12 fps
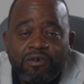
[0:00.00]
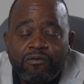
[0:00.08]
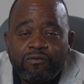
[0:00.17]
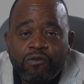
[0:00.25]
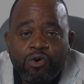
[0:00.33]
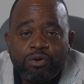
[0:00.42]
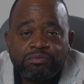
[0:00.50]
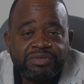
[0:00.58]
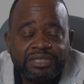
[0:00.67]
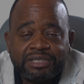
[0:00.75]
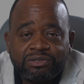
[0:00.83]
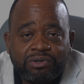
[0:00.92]
Forms
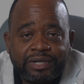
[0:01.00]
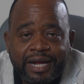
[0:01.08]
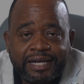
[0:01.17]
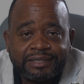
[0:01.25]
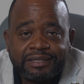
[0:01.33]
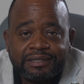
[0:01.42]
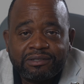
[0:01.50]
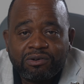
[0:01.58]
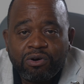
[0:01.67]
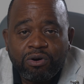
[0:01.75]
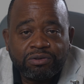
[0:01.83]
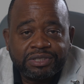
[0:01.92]
sit unanswered,
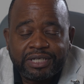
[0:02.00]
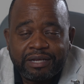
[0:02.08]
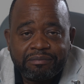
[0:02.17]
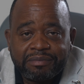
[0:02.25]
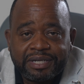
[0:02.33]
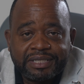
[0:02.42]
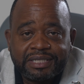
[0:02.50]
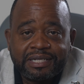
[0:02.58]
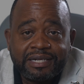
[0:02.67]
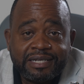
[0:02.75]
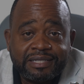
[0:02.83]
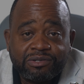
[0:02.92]
calls get missed,
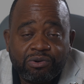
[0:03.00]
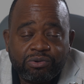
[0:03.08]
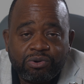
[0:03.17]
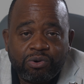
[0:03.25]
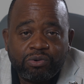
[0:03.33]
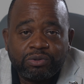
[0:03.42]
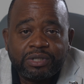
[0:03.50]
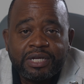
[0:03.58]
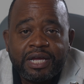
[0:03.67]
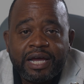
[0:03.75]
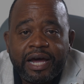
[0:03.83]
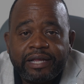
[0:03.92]
leads go cold.
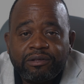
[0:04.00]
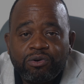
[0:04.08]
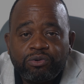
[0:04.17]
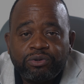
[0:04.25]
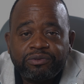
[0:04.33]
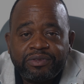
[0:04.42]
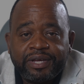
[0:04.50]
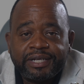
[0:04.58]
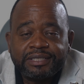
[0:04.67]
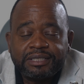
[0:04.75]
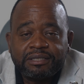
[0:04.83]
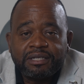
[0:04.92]
And the owner
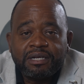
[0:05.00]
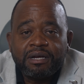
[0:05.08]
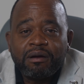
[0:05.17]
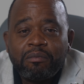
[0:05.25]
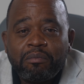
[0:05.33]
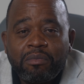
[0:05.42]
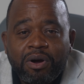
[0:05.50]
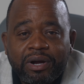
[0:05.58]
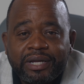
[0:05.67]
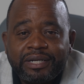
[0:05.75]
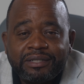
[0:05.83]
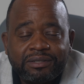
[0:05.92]
thinks,
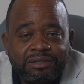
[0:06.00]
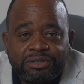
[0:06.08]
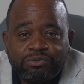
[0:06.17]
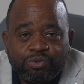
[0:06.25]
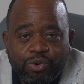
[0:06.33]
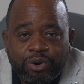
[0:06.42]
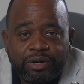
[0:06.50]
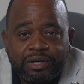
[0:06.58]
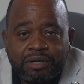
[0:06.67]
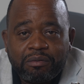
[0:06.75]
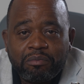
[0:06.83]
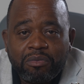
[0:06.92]
marketing doesn't
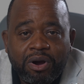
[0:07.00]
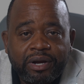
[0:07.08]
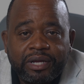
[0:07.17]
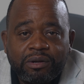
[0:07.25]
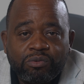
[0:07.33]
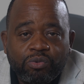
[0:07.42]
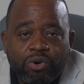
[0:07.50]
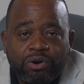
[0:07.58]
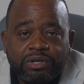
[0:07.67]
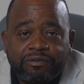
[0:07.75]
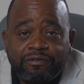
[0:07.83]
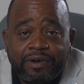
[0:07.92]
work. Marketing
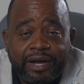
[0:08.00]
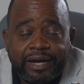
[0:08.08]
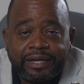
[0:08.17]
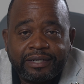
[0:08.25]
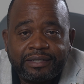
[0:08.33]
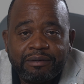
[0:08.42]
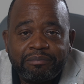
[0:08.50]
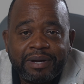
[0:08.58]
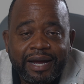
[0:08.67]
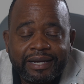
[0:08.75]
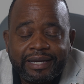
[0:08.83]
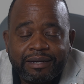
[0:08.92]
worked fine. The
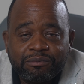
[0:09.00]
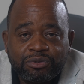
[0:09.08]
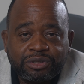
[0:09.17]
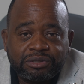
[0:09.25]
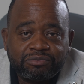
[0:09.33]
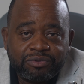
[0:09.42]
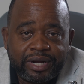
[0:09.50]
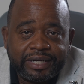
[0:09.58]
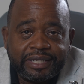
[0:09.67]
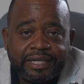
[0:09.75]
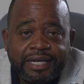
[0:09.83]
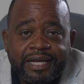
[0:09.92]
back end wasn't ready.